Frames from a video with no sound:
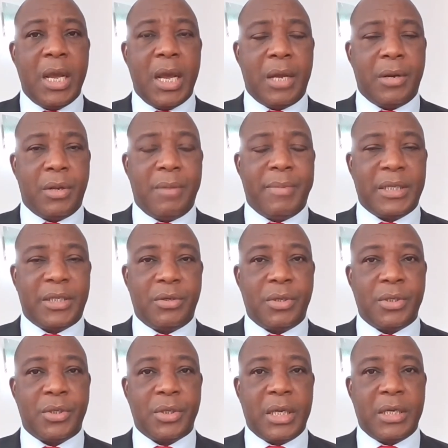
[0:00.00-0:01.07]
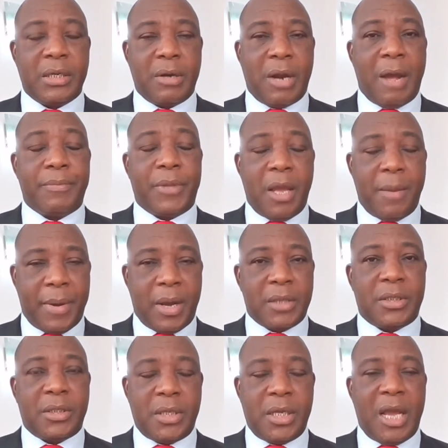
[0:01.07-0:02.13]
and other materials you can grab there
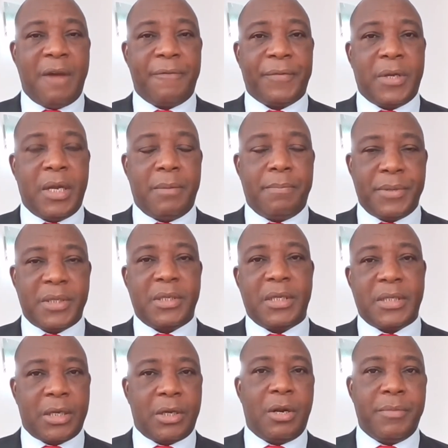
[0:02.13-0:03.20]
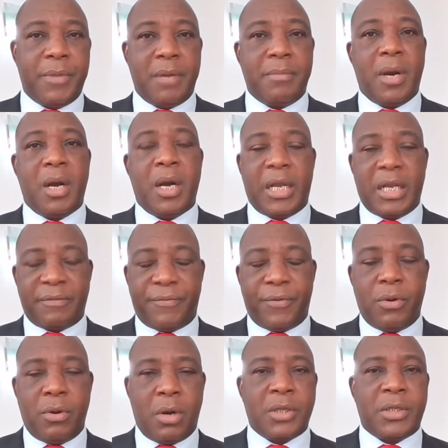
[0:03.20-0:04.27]
about the African business, economy, and markets.
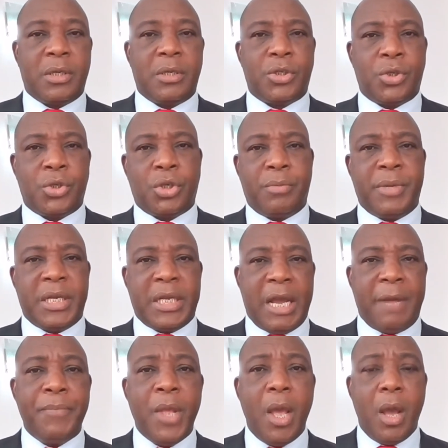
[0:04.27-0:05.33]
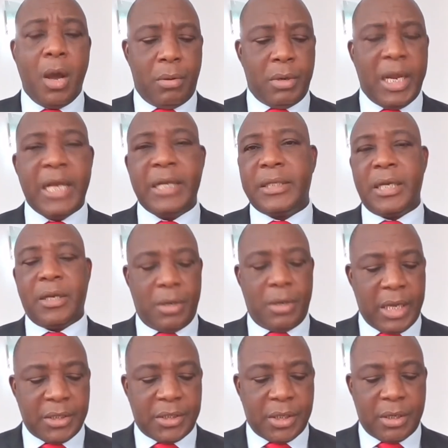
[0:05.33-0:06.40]
Follow us on the social media, on LinkedIn, on
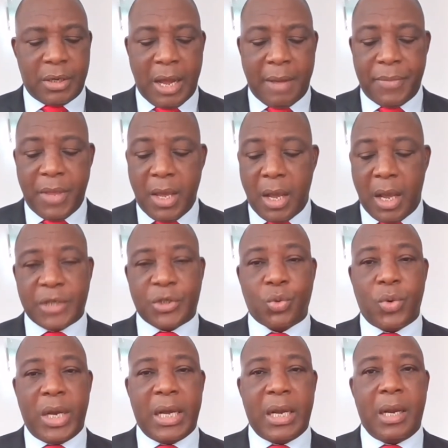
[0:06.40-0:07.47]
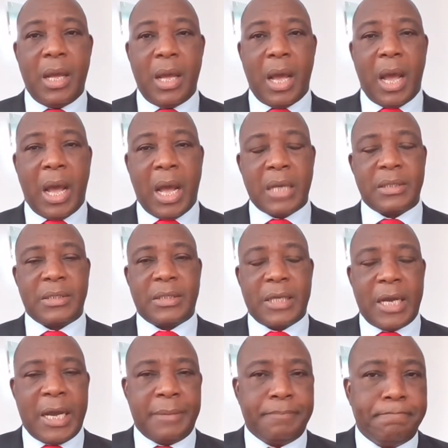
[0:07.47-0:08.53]
Instagram, as well as
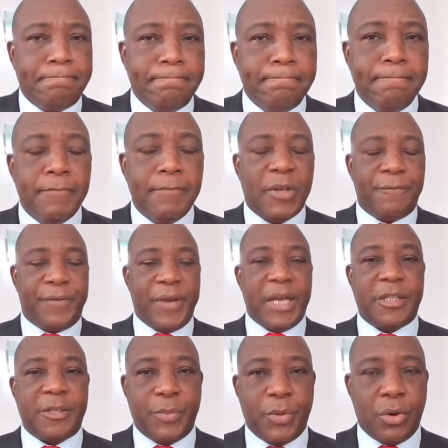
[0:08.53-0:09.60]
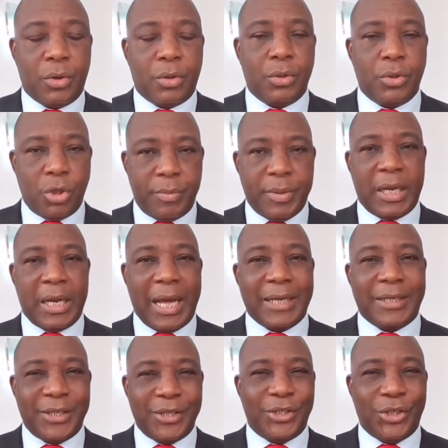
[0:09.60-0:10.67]
Facebook. You'll be
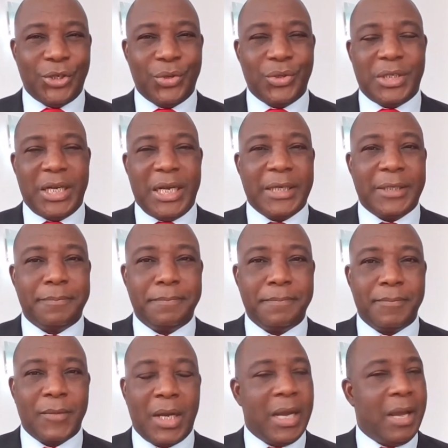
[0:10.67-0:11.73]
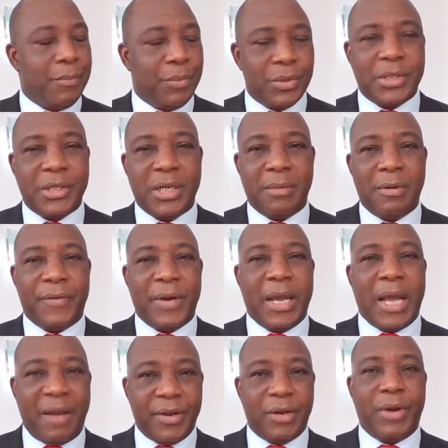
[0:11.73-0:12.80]
glad you did. I am Boston Amafai.
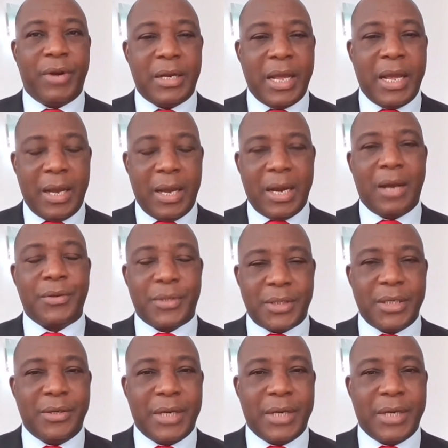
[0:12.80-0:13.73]
Have a great day, and I'll see you